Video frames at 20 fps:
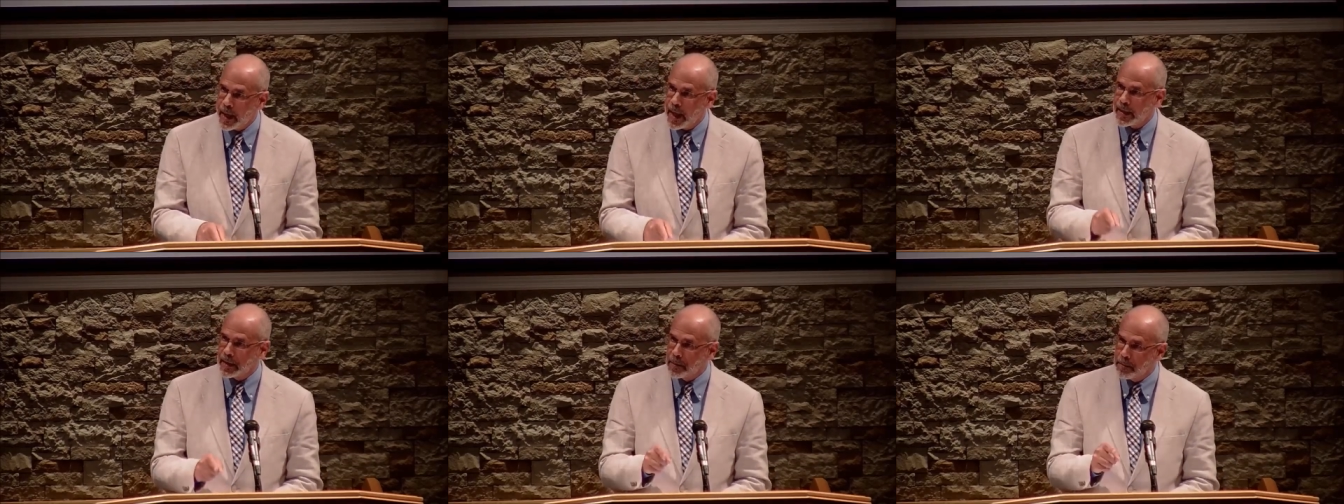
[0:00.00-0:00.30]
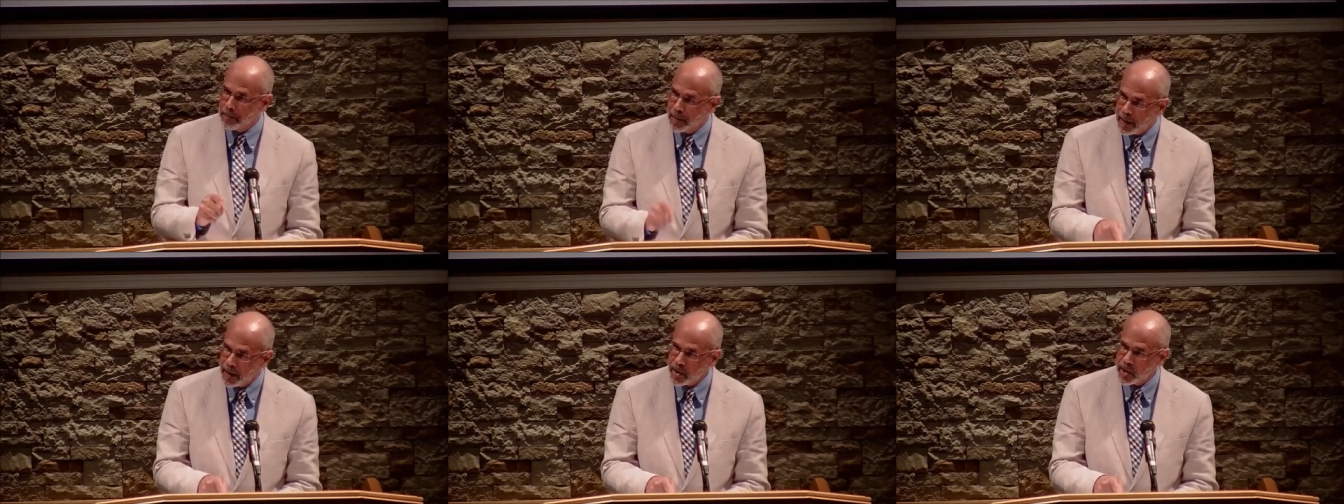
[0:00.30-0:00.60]
and the
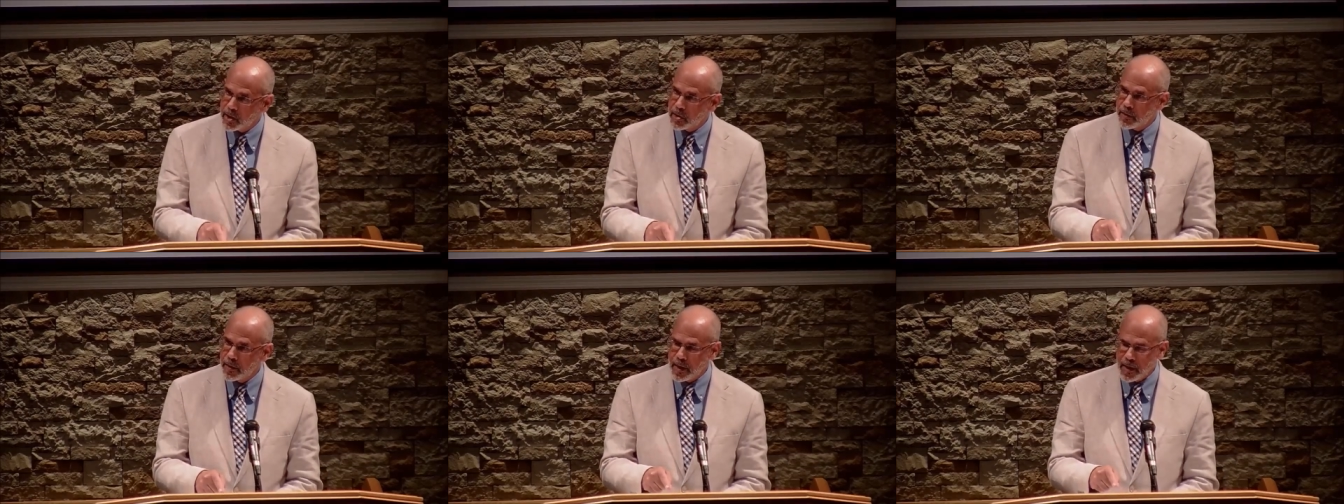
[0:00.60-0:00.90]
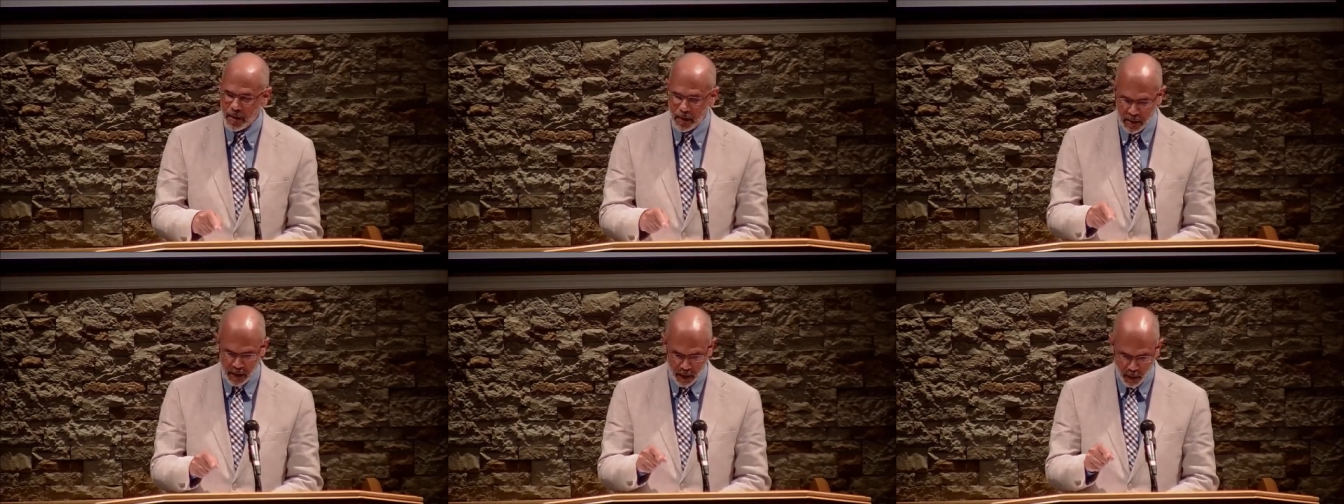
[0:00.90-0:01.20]

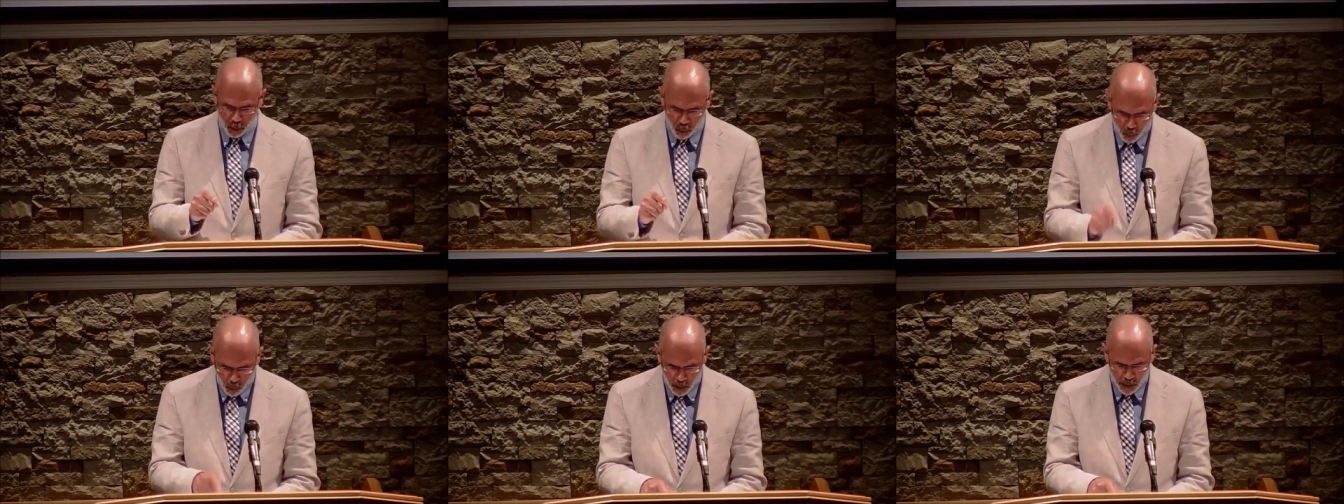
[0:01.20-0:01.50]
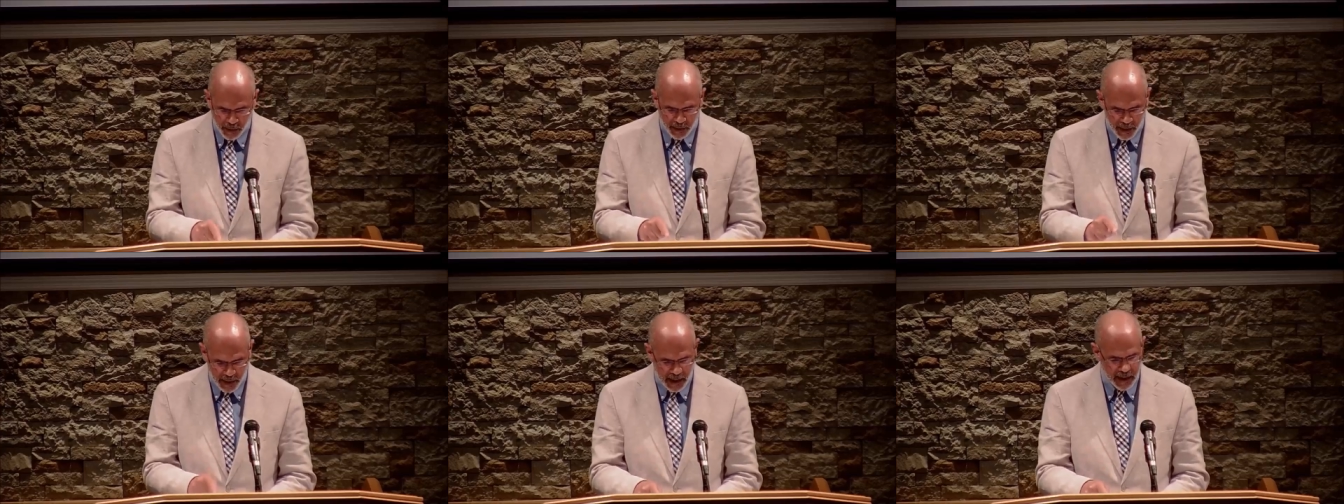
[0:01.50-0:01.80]
ministries and the
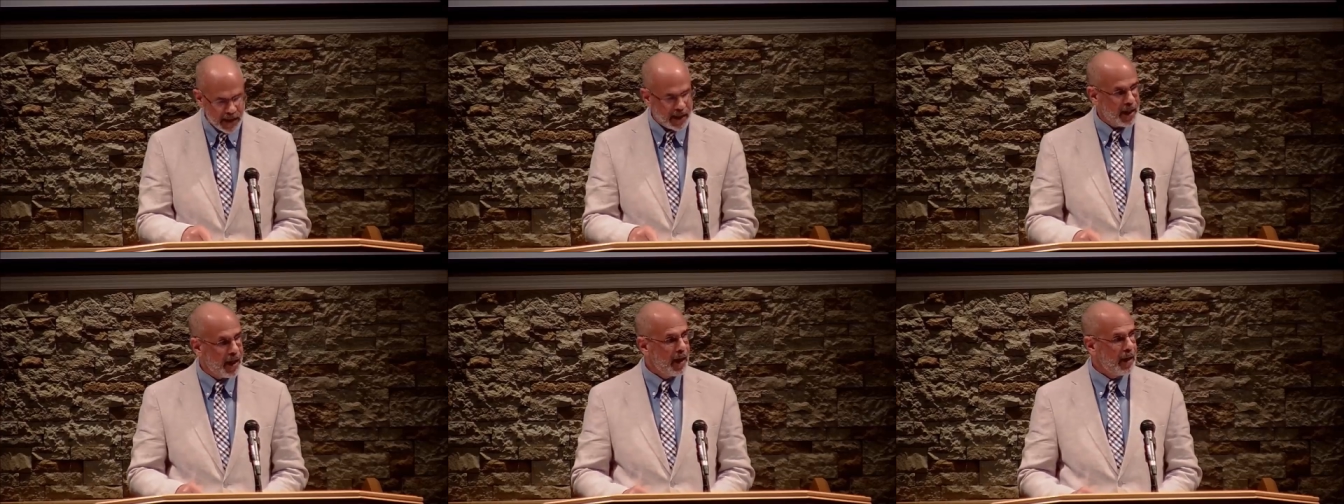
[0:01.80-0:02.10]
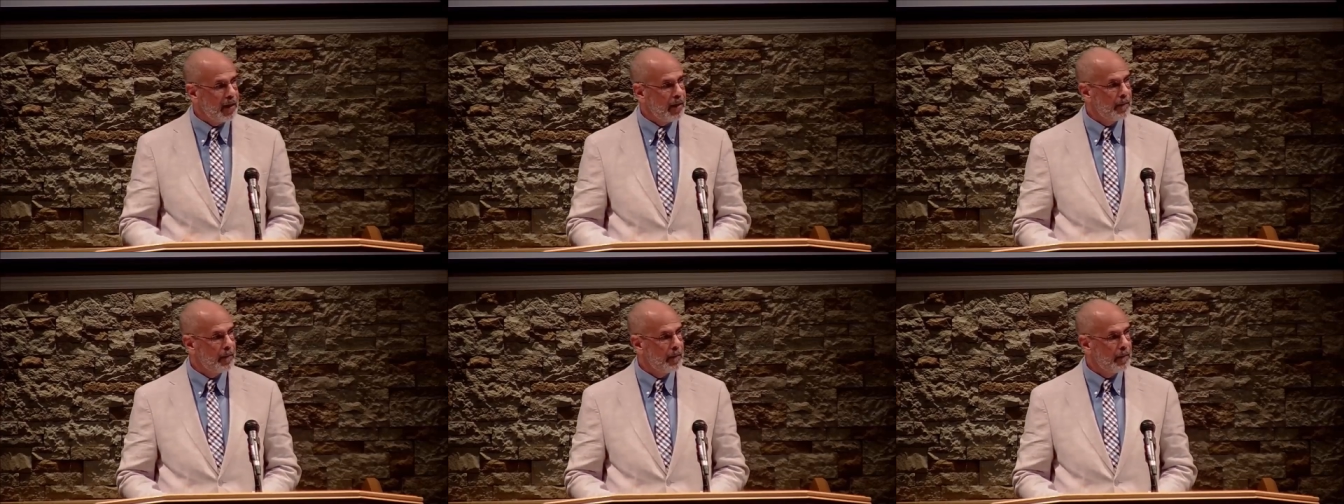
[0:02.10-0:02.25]
work that he did.